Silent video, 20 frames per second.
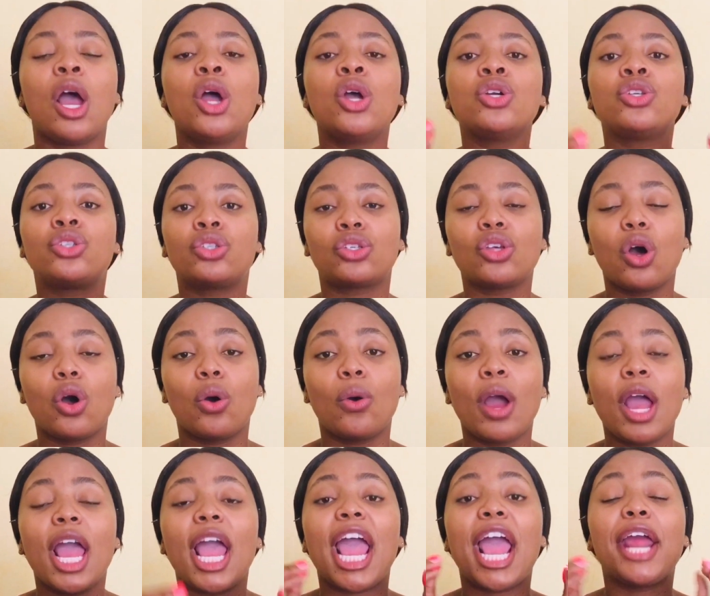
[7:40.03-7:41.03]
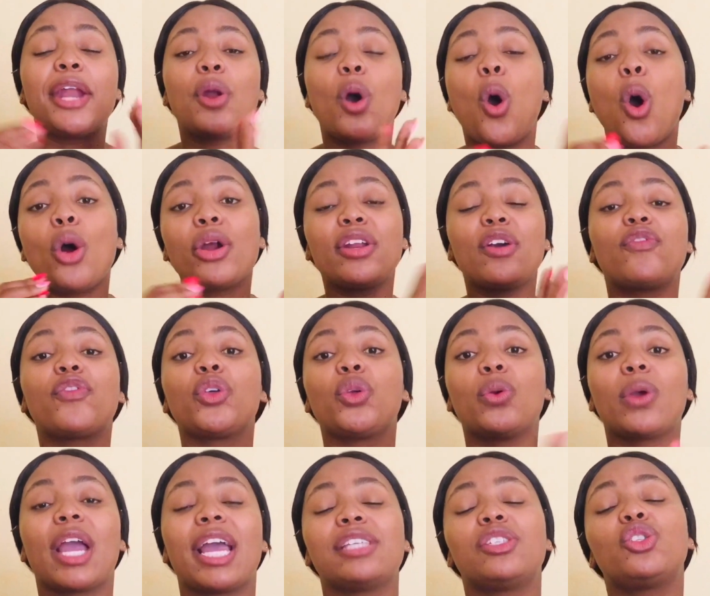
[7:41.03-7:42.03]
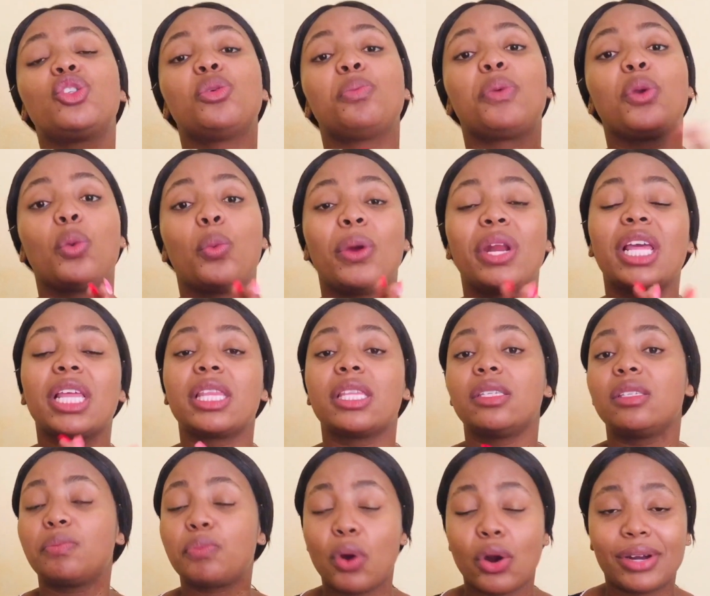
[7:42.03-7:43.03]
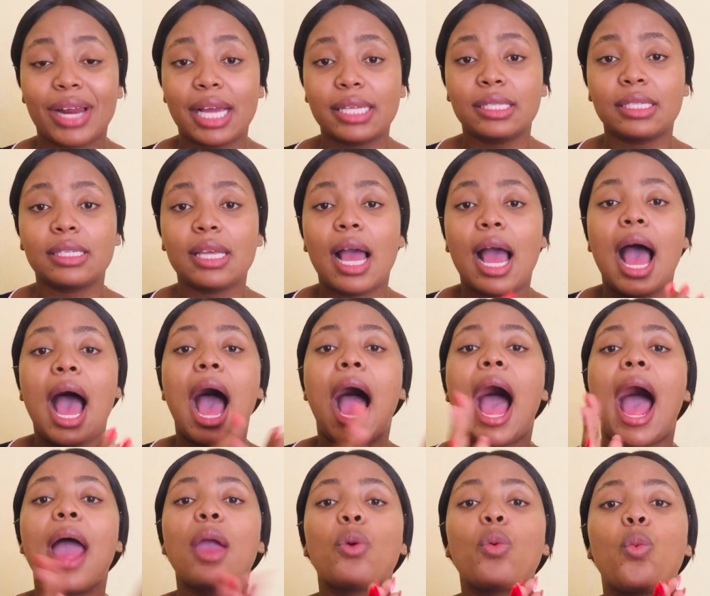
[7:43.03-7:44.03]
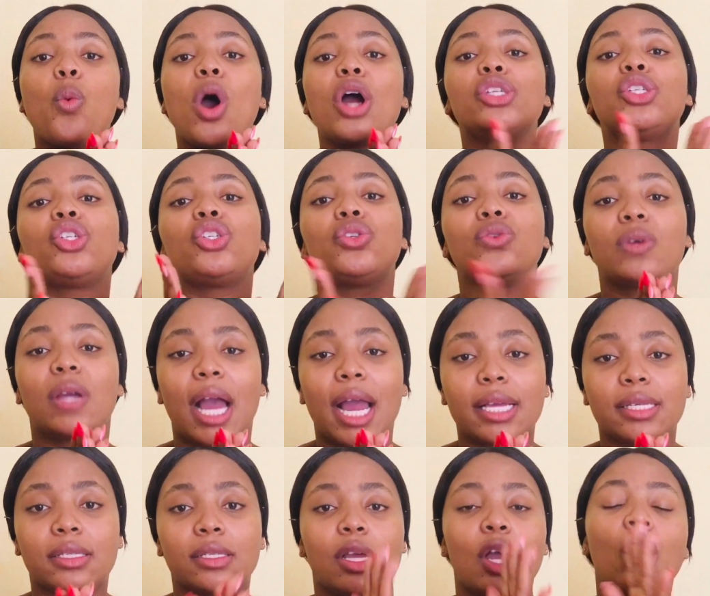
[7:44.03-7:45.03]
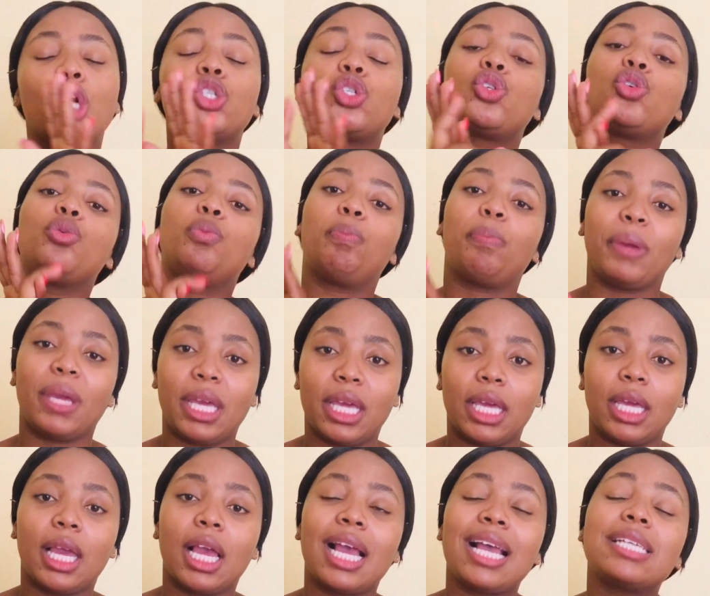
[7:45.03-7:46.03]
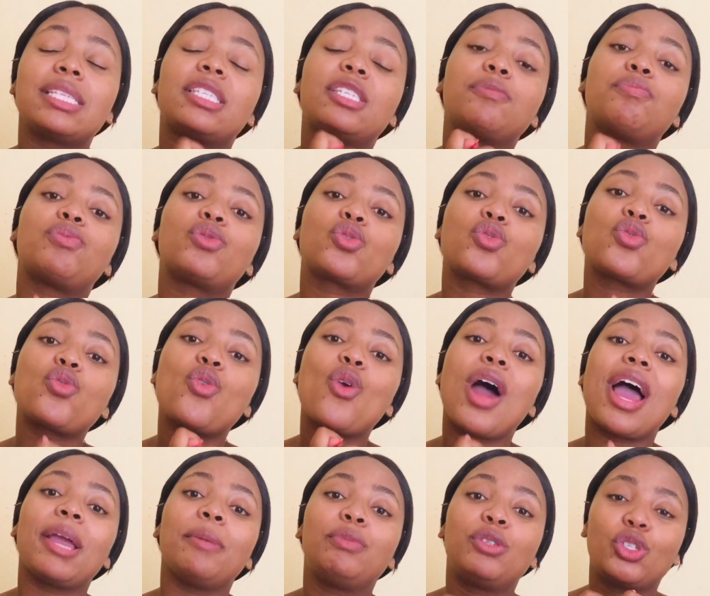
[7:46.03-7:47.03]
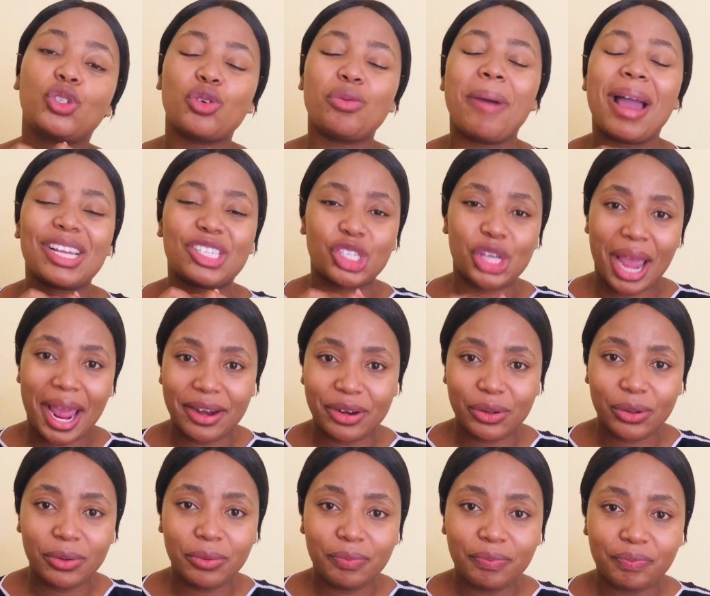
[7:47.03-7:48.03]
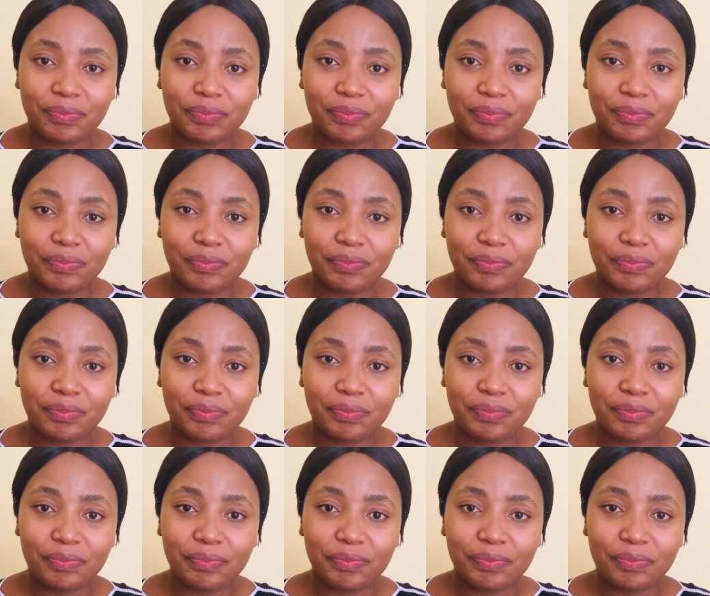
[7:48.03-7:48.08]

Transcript: So, in order for you guys to be winning these products, I want you guys to be subscribed to my channel,